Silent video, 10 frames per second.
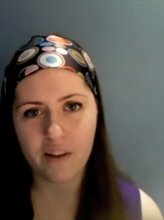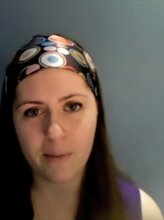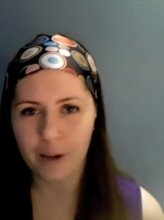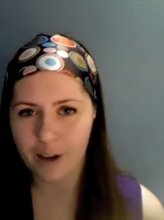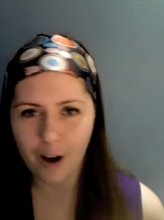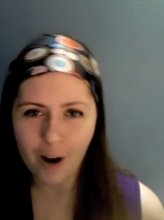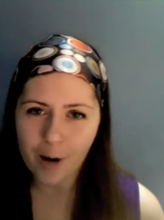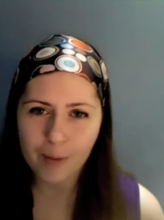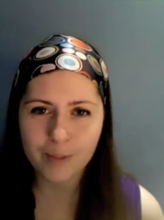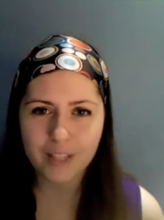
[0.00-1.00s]
up on
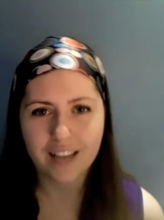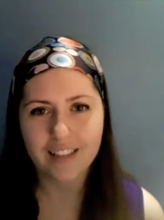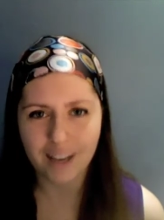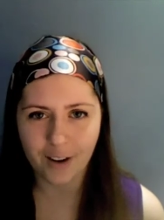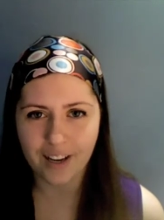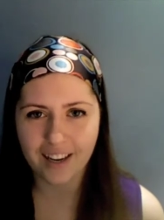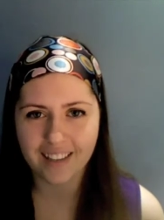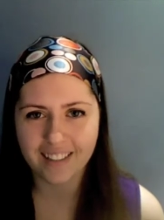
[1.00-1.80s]
carbs and dairy.